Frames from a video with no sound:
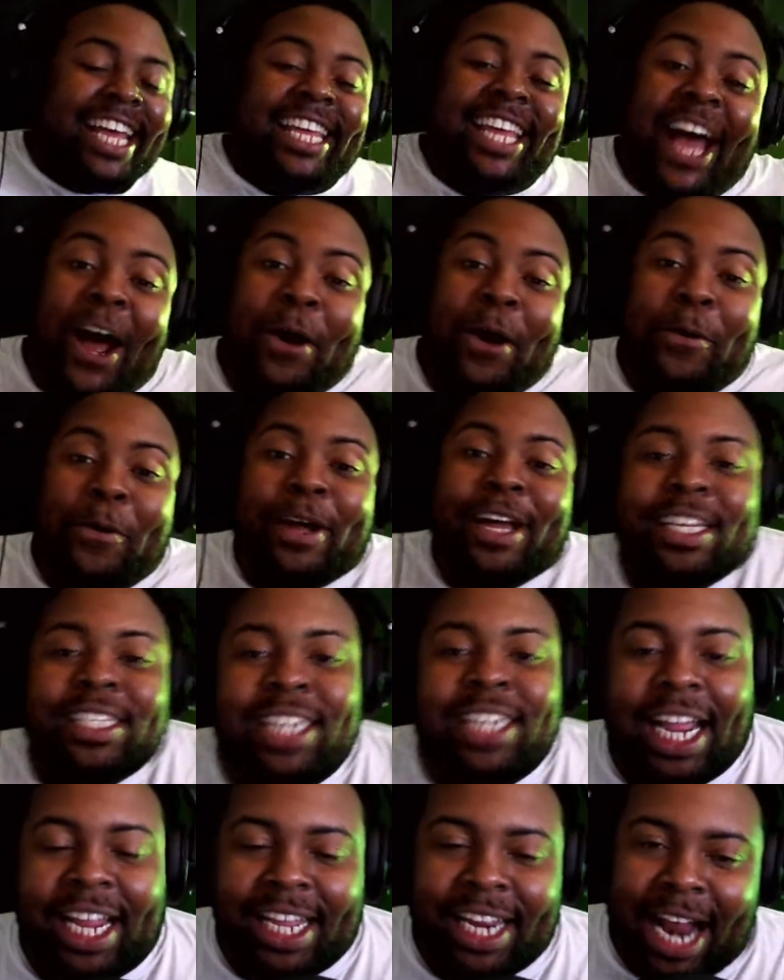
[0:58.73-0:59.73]
Yo,
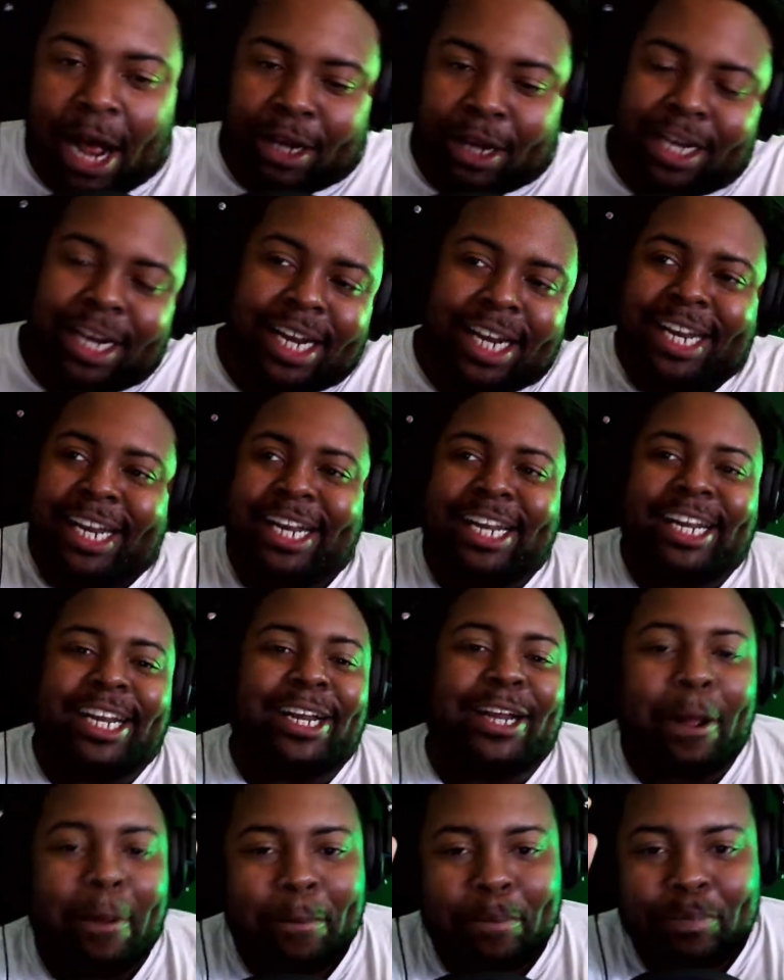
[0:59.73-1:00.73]
check it out. Look, look,
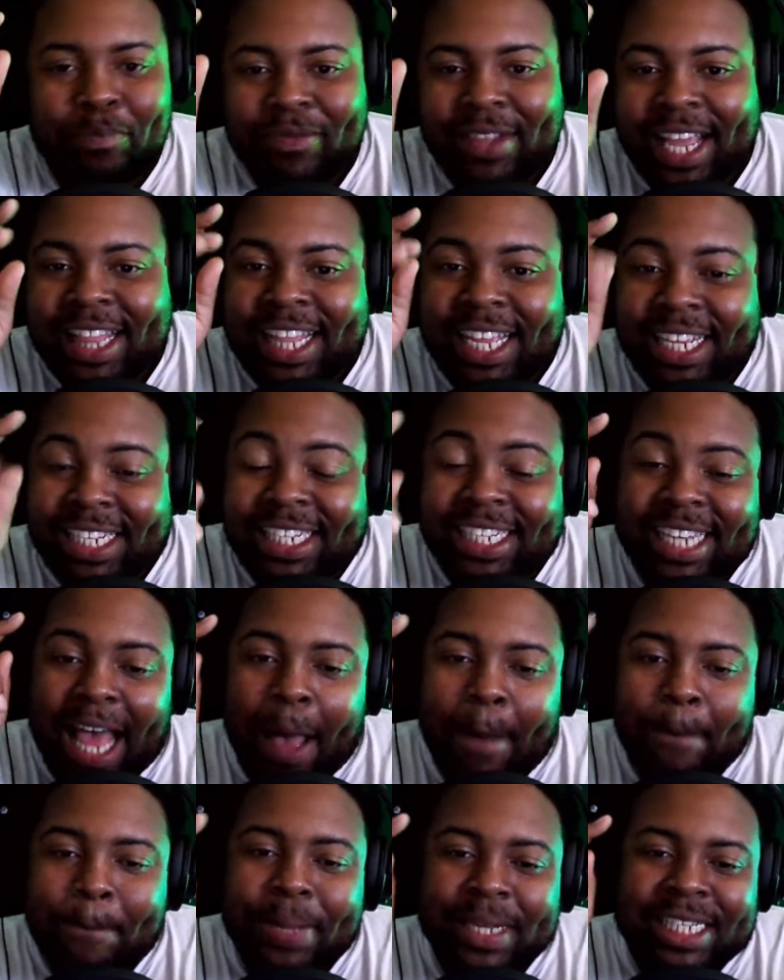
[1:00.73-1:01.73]
look, look. This is
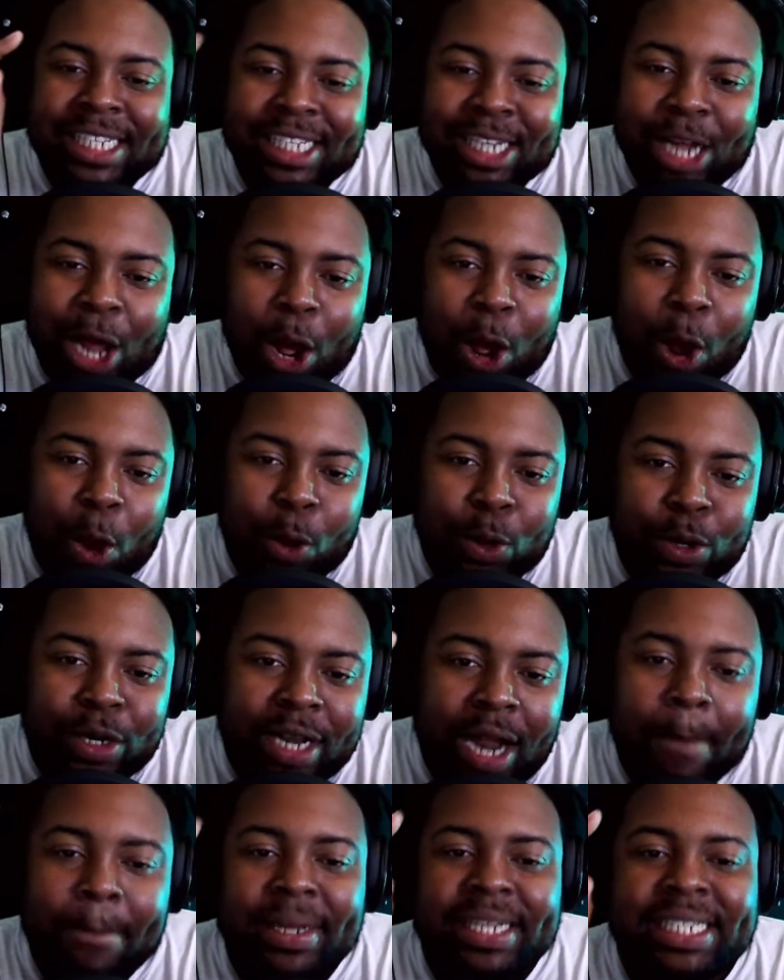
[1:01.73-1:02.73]
episode
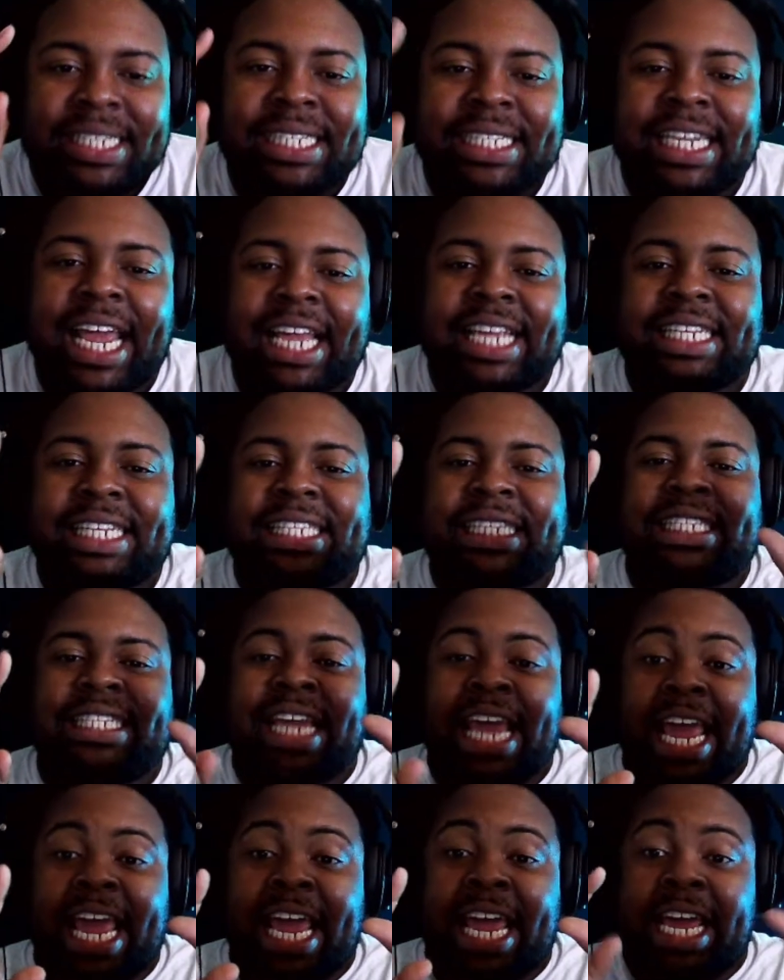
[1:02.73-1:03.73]
number
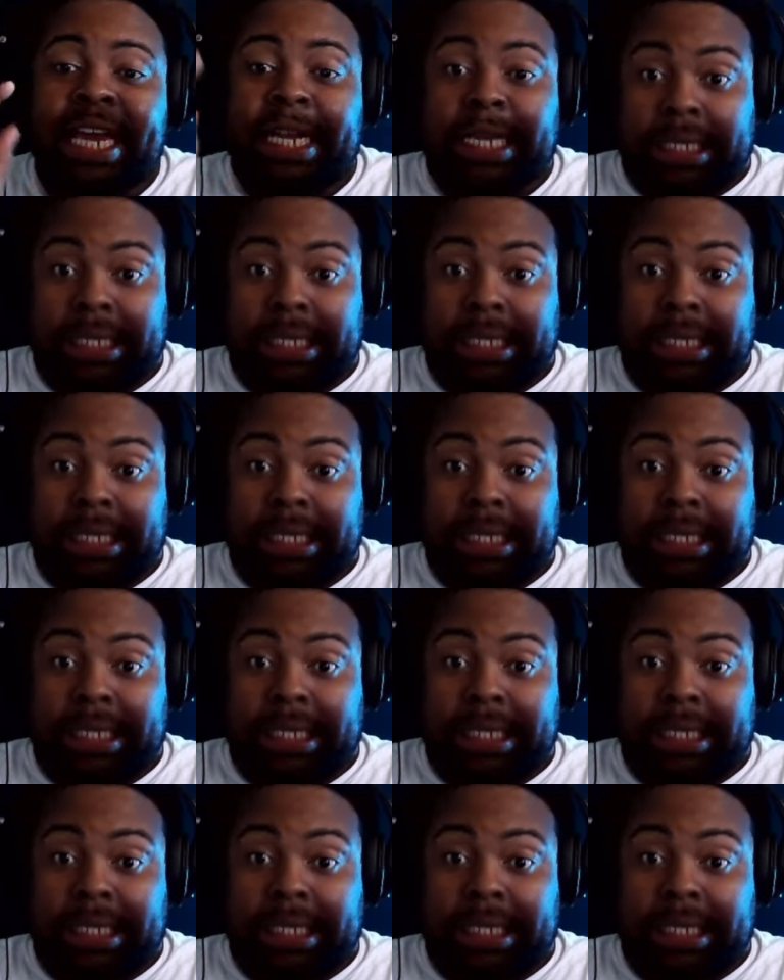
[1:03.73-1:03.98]
16.